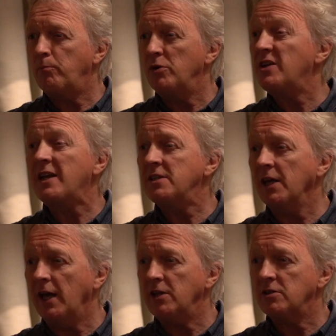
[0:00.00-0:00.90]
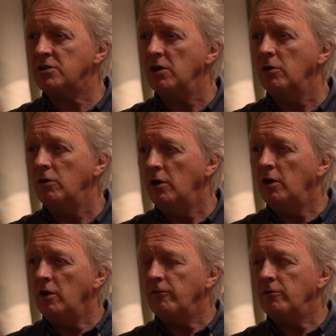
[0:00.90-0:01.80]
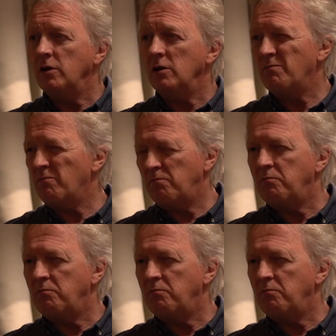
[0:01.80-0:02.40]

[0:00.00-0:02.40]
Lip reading: presenting it. So for